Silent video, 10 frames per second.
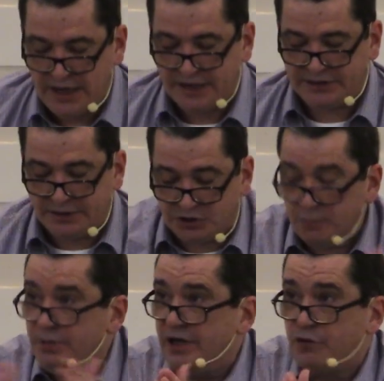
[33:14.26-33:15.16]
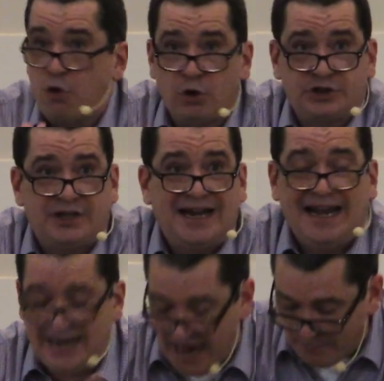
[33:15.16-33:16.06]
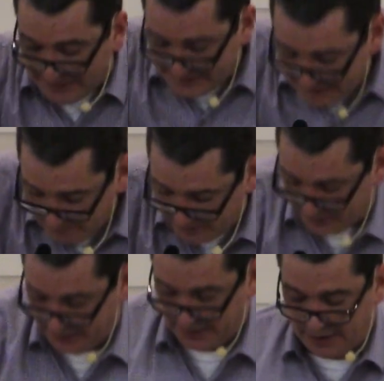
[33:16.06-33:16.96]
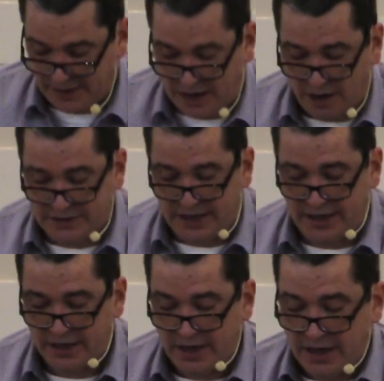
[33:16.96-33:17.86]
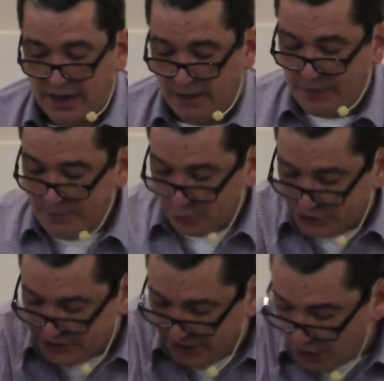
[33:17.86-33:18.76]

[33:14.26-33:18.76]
It seems to be, of course, an epidemic in, in our day, and people seek